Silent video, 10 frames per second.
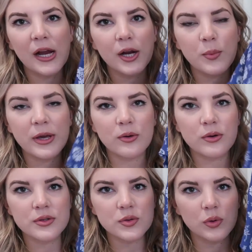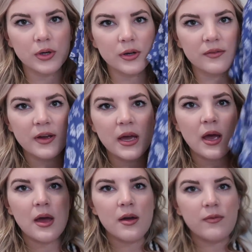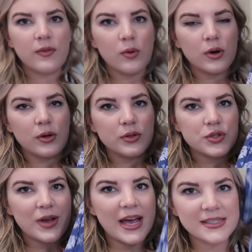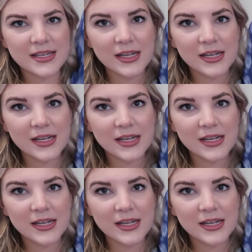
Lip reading: Periwinkle sort of floral dress.